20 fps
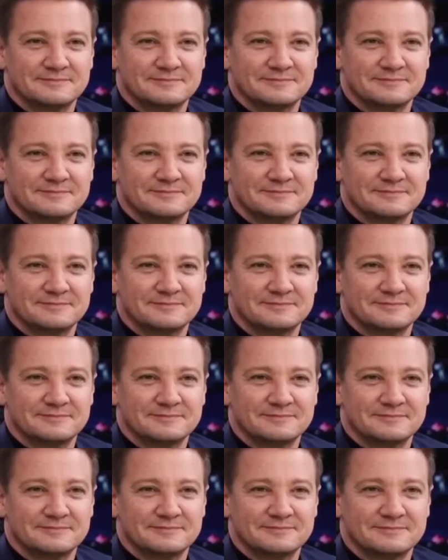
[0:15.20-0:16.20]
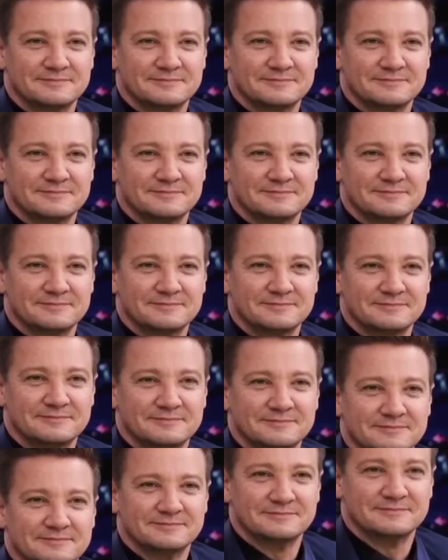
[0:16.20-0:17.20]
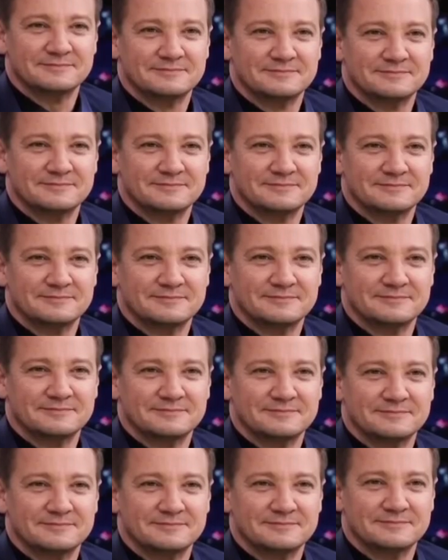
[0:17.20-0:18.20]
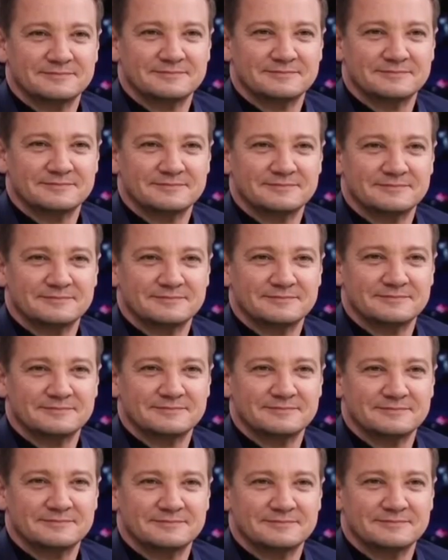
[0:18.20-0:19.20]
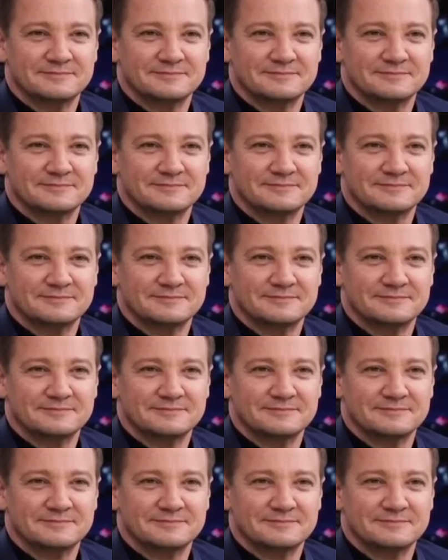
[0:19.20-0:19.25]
No one is speaking in this clip.